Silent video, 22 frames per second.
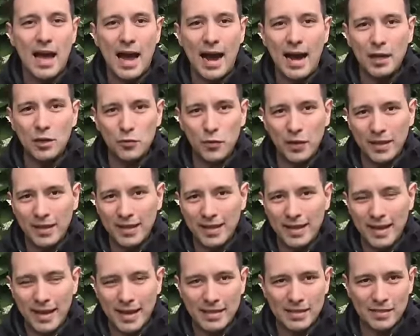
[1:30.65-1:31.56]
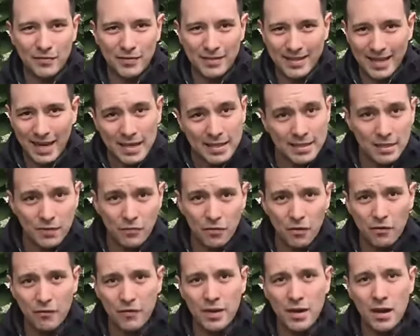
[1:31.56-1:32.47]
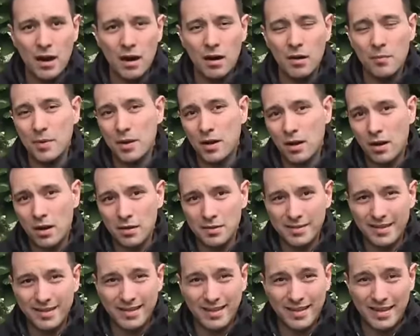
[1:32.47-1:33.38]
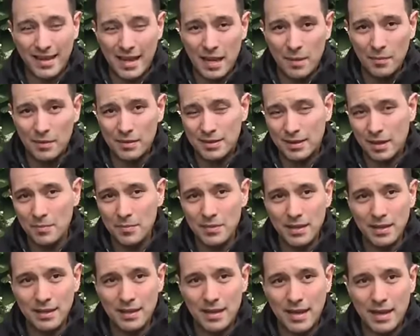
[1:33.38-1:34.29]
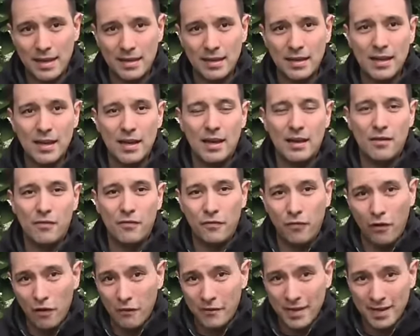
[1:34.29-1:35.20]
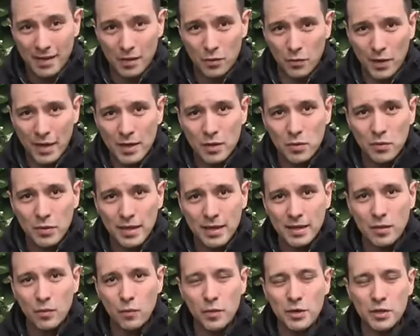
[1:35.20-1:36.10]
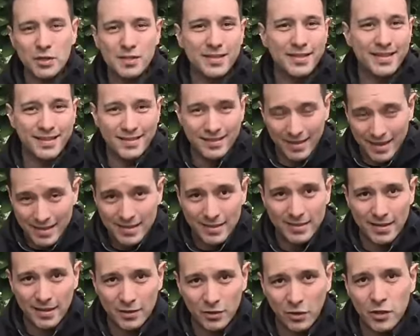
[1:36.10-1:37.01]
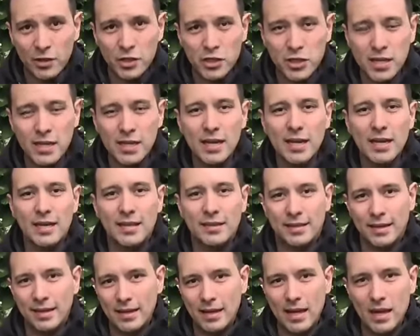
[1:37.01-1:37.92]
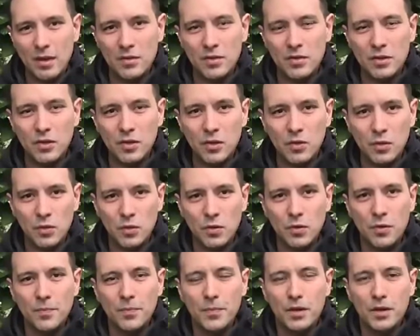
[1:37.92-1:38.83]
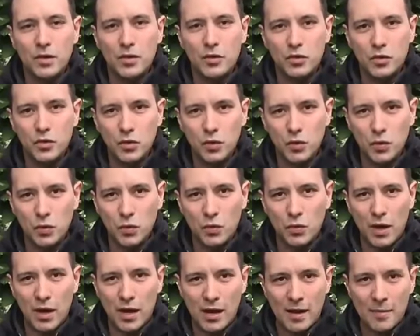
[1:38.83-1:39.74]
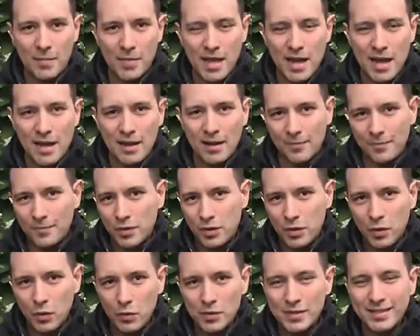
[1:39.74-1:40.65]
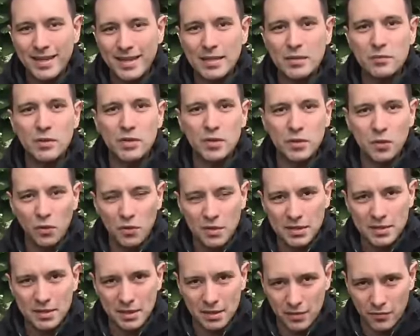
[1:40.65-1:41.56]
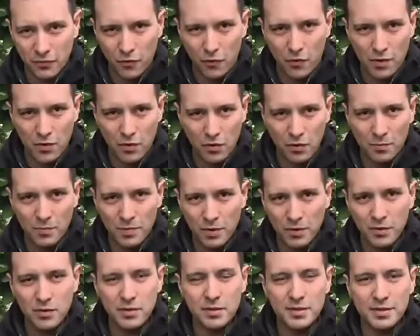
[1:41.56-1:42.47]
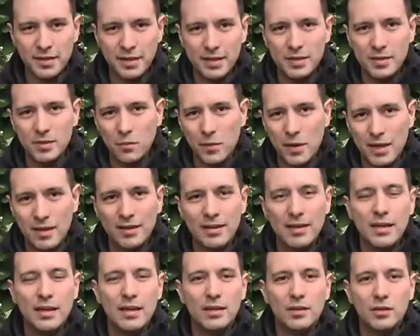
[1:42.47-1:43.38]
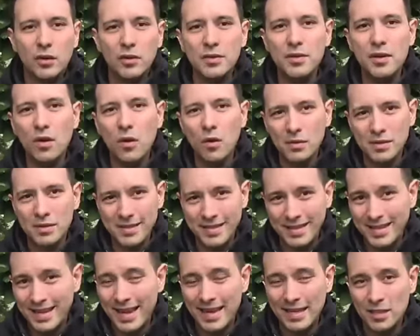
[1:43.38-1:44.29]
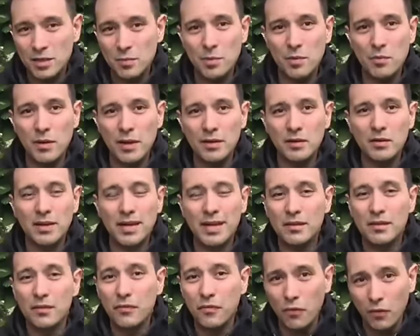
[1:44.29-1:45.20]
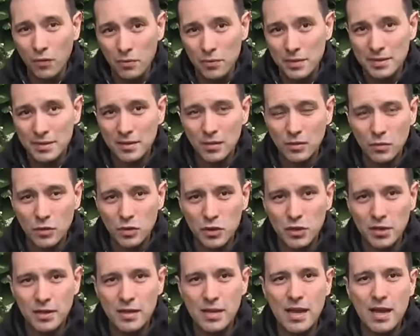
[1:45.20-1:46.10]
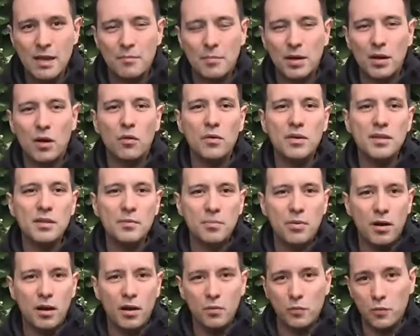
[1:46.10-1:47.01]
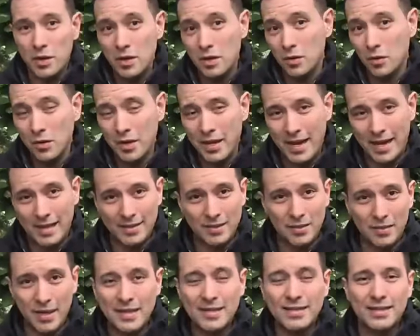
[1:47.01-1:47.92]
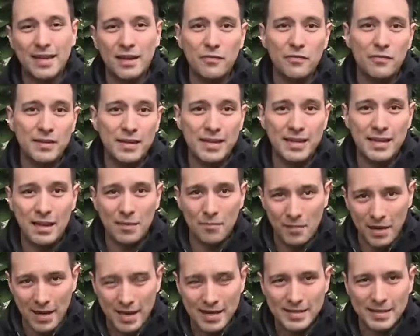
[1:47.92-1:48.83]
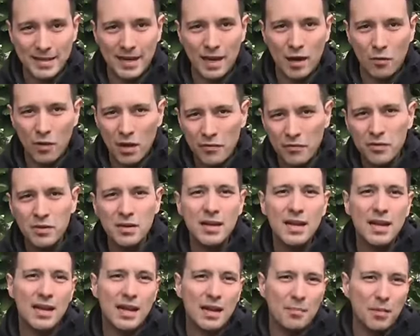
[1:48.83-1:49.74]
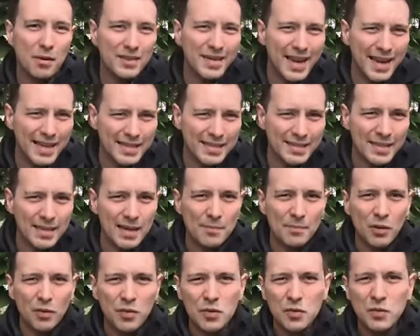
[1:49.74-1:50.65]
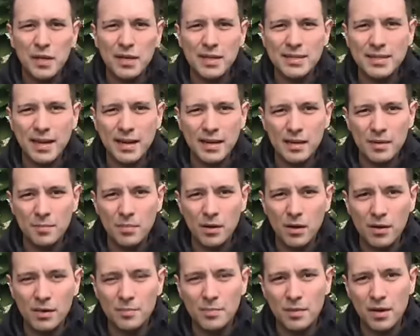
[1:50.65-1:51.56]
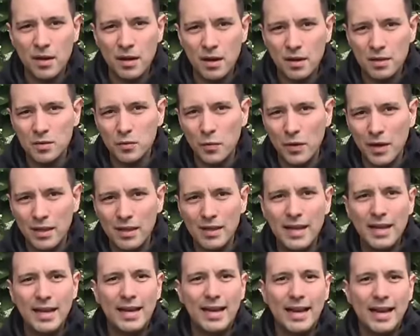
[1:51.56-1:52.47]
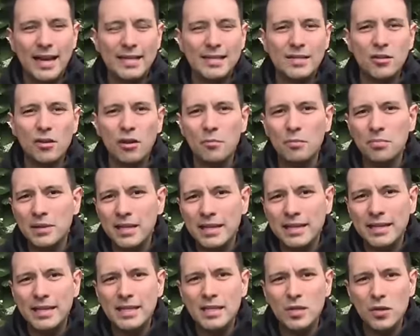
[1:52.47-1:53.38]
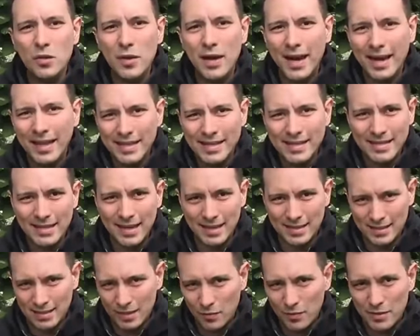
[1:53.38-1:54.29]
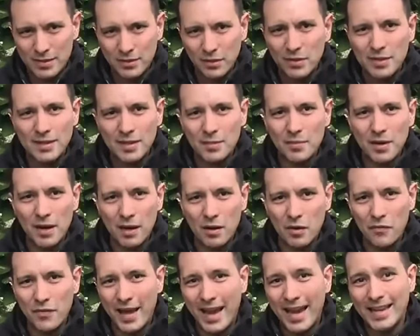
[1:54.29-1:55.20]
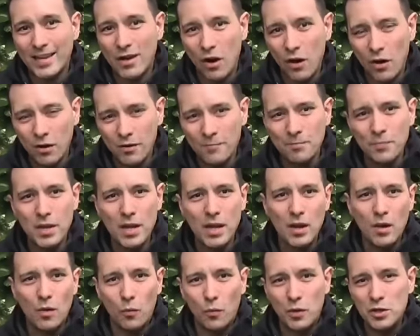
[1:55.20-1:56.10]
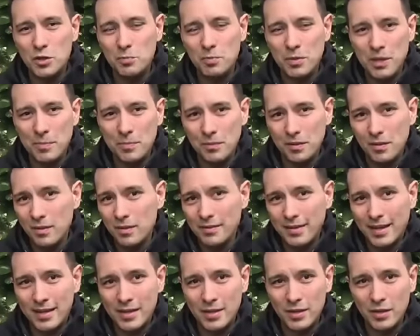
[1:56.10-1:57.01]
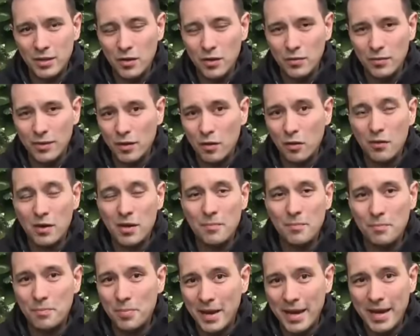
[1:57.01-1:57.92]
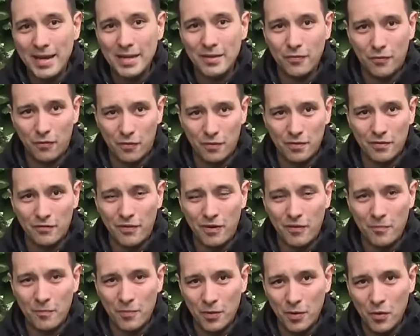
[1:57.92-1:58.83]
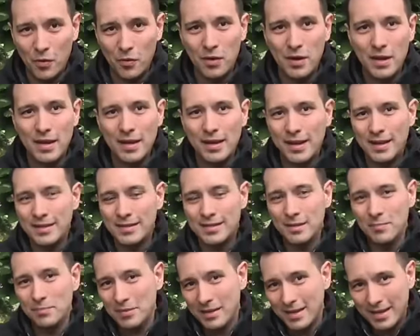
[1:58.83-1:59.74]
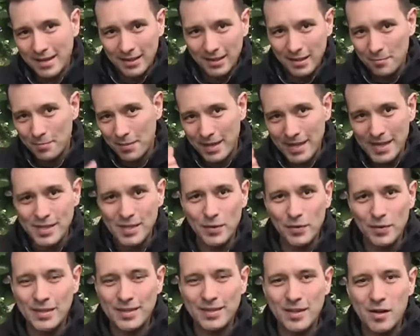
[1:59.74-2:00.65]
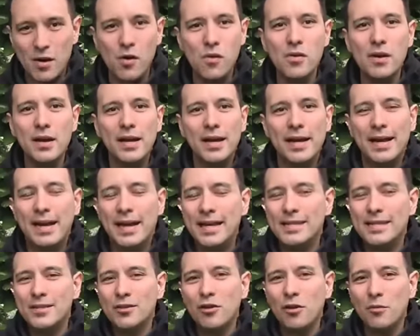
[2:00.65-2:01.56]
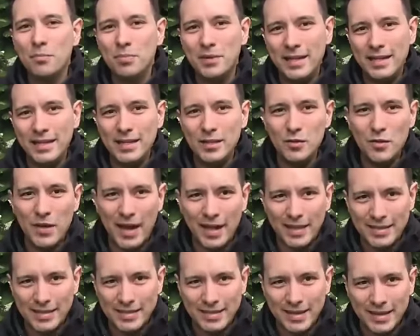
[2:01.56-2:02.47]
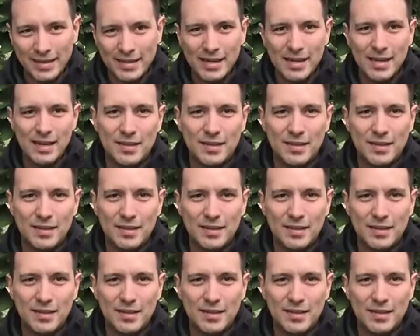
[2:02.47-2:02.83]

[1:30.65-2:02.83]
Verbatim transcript: Eye tracking is fantastic for V R because it enables something like foveated rendering, which is is a technology that allows you to um, yeah use less resources for your computer, since, well, not the whole scene has to be rendered in the full resolution, but only the part where you look at. So that's definitely amazing. However, about the headset, I'm not so excited about it because, well, it's a completely new headset. So it's not some kind of add-on which people that you that already paid for the Vive Pro can simply clip into it. No, it's a completely new headset.